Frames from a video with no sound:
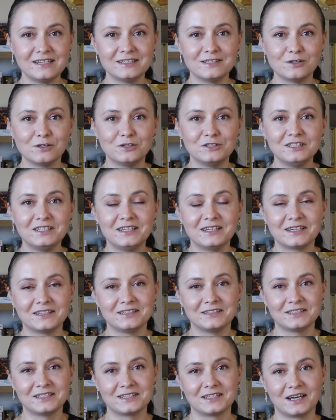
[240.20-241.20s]
is on the
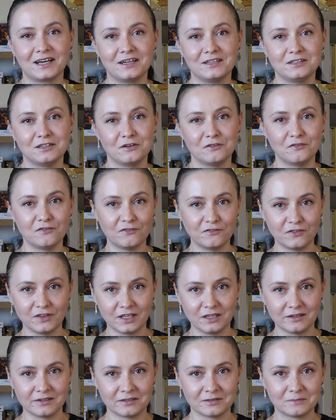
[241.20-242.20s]
other side of
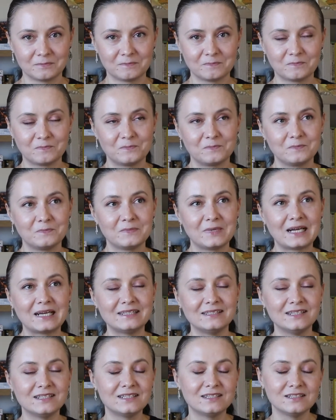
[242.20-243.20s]
fear.
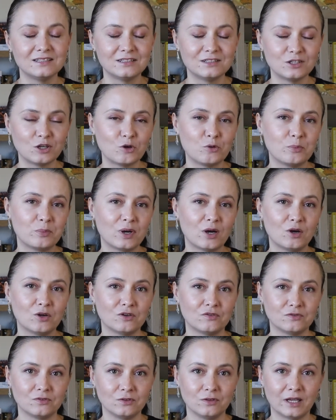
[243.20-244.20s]
And this is so
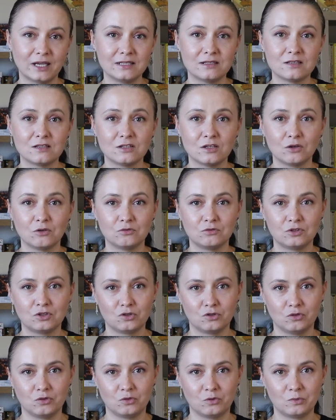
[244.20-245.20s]
powerful and so
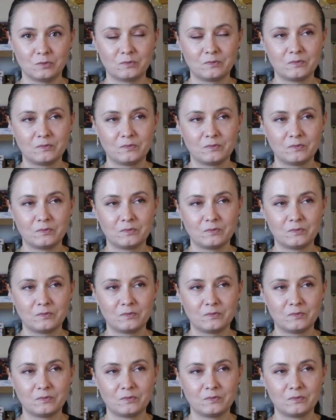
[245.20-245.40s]
true.